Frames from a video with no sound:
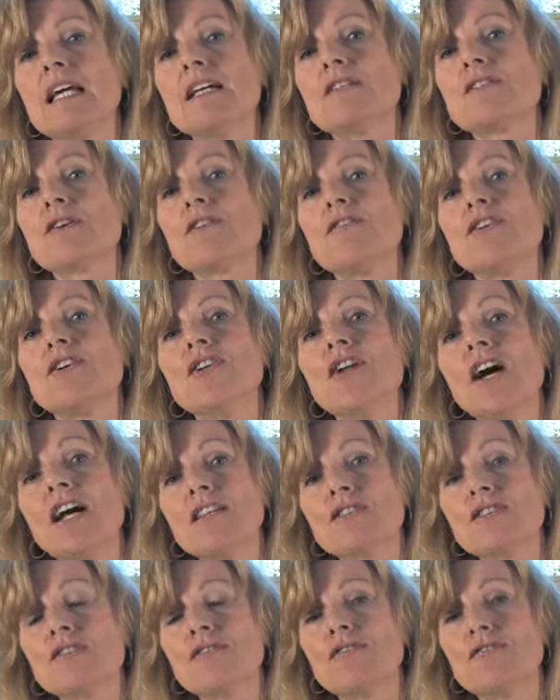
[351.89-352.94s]
So if you're
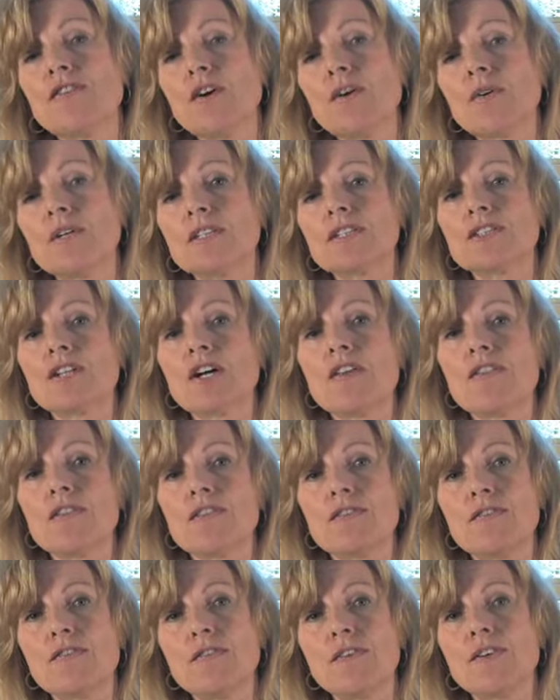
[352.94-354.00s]
not so focused on
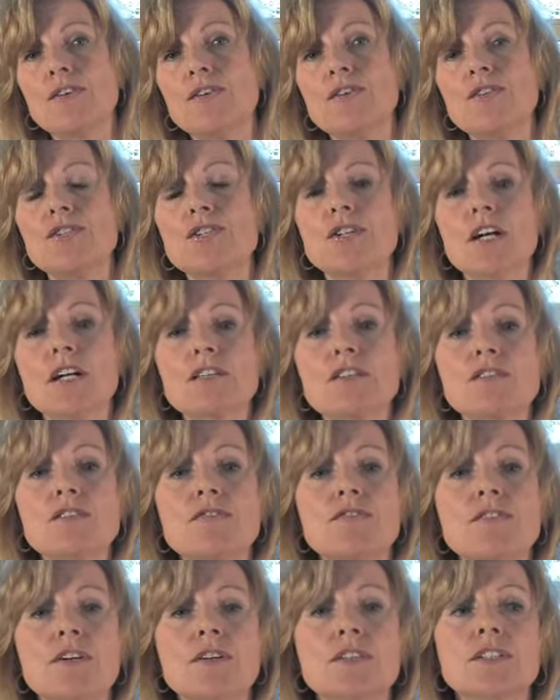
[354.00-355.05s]
the food, you're not so
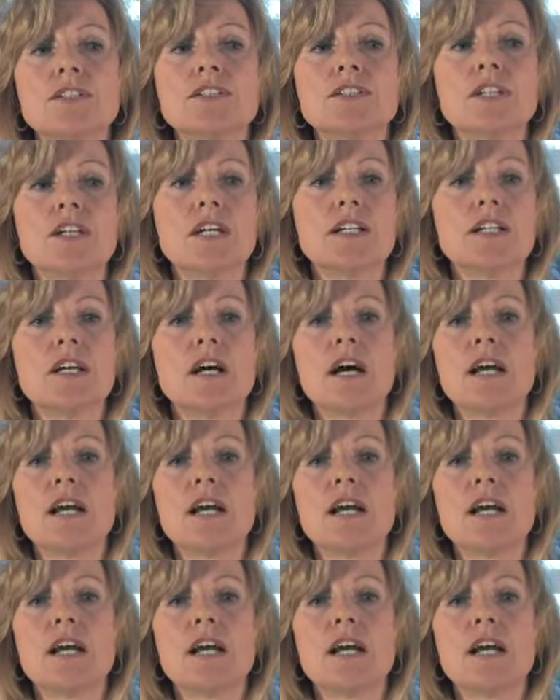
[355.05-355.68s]
focused on,